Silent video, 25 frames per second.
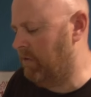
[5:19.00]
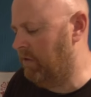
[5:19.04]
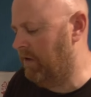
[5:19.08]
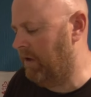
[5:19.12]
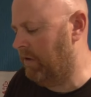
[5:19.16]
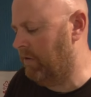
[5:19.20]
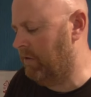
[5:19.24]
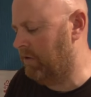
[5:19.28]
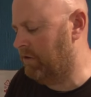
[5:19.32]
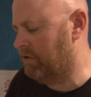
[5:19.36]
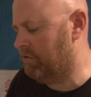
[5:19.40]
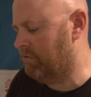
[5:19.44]
We
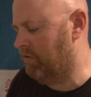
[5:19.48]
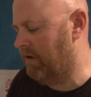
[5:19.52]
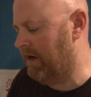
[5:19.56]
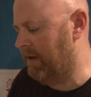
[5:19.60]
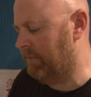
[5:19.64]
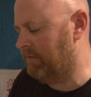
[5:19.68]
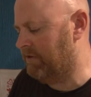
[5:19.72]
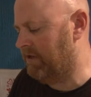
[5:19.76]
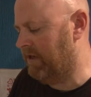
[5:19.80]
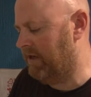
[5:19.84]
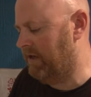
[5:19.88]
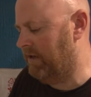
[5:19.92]
don't like
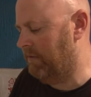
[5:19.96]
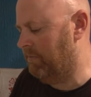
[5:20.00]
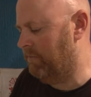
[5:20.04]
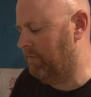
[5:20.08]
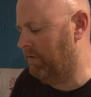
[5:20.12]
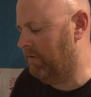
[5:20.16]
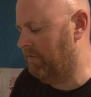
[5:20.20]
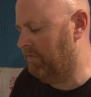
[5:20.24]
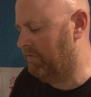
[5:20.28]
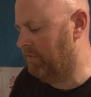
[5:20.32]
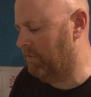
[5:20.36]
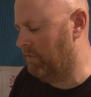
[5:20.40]
scraps, eh?
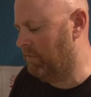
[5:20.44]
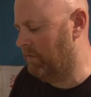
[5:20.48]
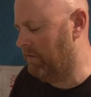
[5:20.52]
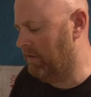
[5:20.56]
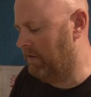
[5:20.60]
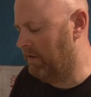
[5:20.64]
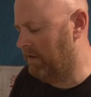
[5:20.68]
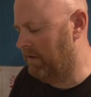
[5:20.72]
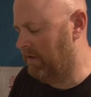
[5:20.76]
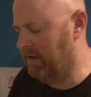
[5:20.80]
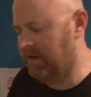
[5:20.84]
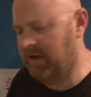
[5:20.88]
Beautiful.
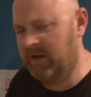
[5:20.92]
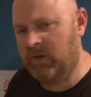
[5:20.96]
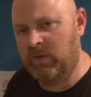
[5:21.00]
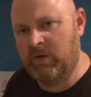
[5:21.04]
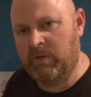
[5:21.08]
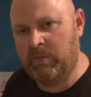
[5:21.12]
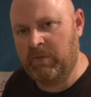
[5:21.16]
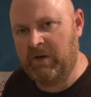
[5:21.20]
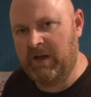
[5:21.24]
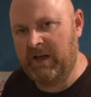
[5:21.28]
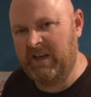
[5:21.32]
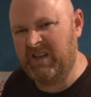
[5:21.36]
They go
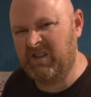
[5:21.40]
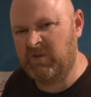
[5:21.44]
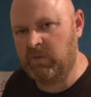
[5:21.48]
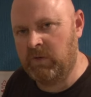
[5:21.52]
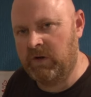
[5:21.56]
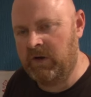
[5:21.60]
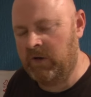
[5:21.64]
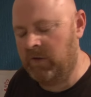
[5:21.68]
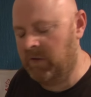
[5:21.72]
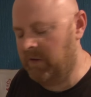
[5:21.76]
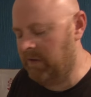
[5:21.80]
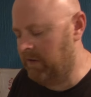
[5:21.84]
on a plate as
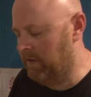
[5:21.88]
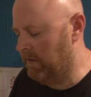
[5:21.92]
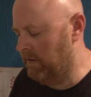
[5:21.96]
well.